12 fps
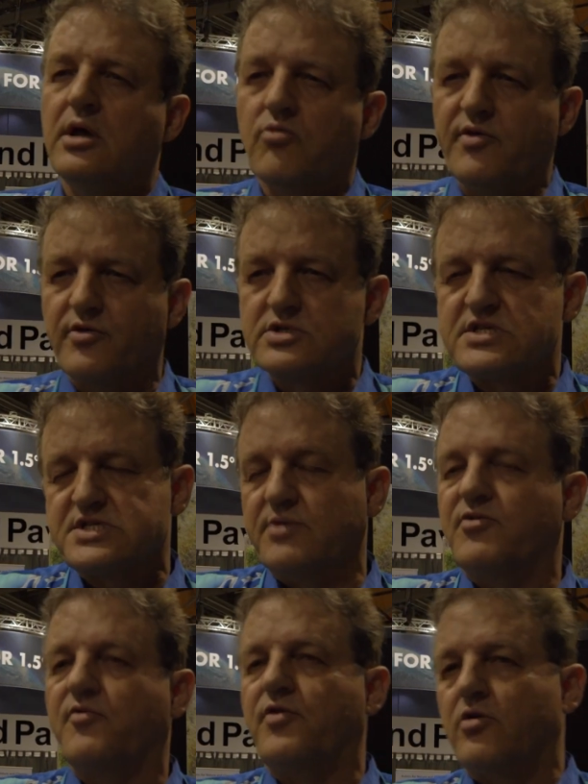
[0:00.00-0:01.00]
We've also seen
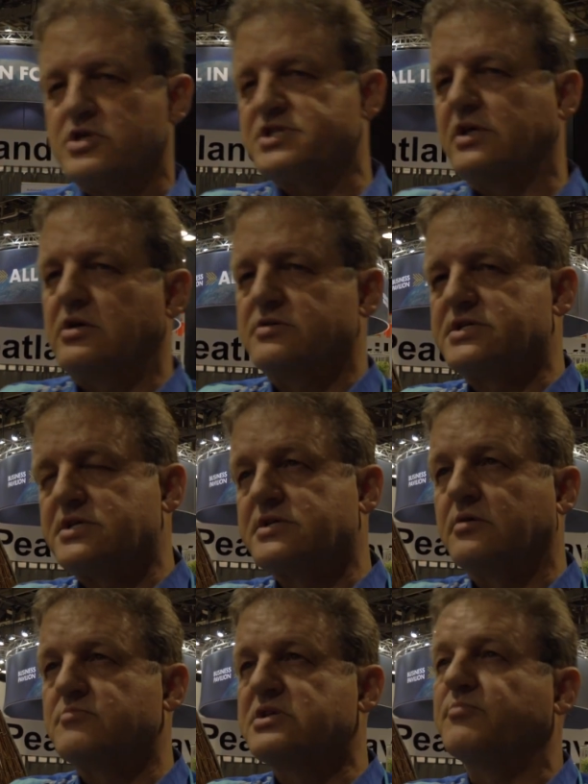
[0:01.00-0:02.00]
for forest
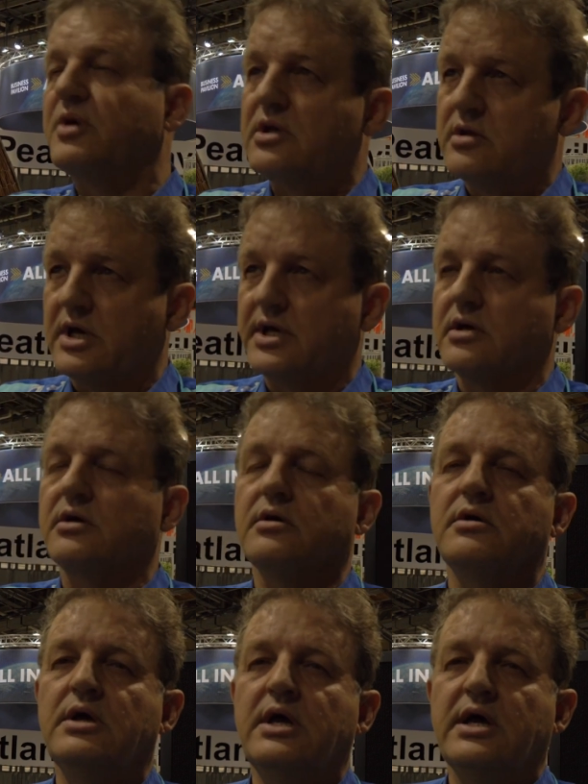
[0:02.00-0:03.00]
ecosystems, there's been
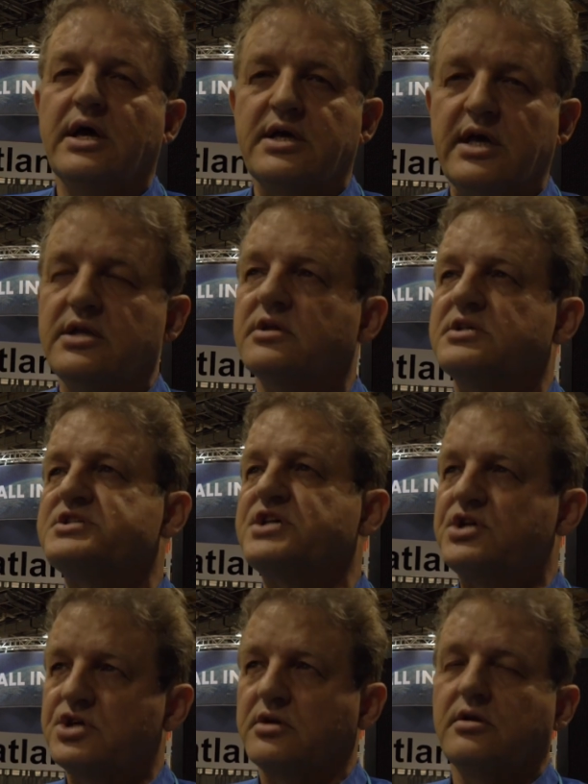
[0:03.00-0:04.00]
again a
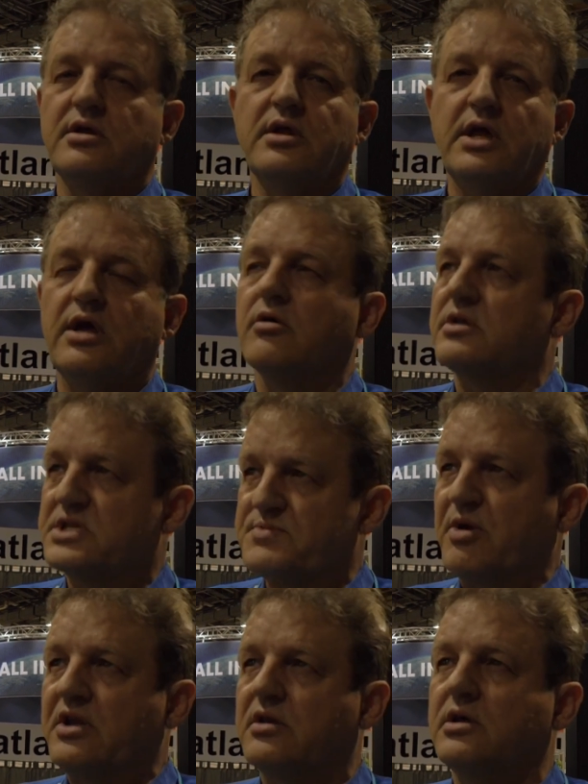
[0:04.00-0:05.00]
decision here at this
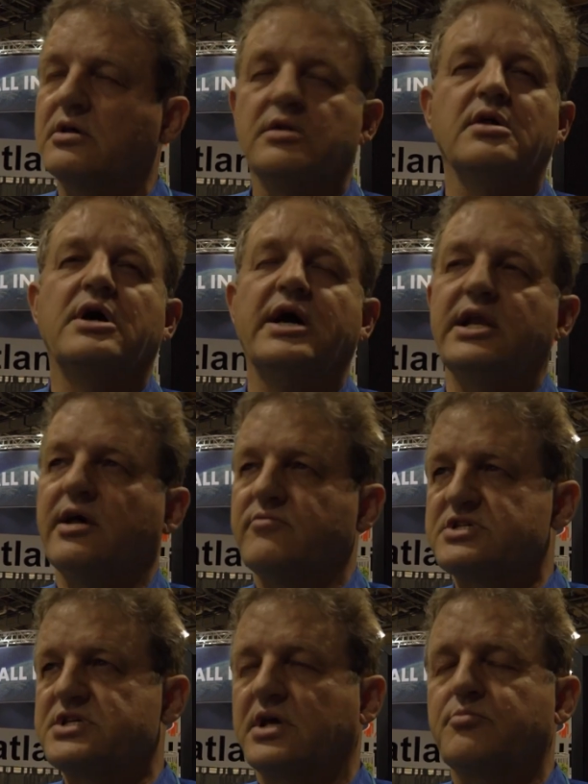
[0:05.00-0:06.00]
meeting at the high level
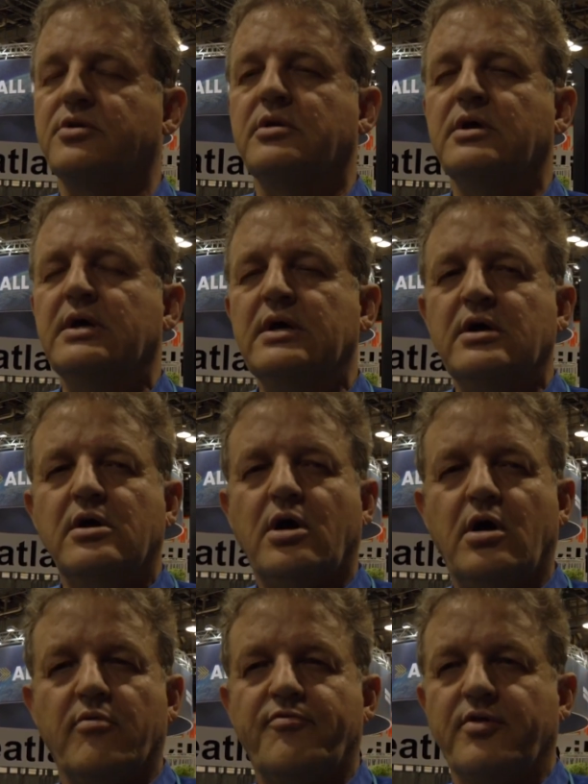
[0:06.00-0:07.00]
segment
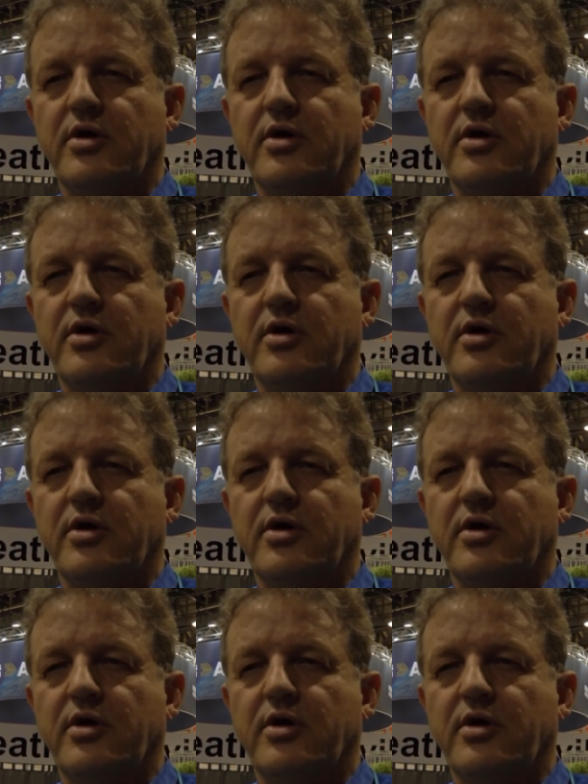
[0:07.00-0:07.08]
of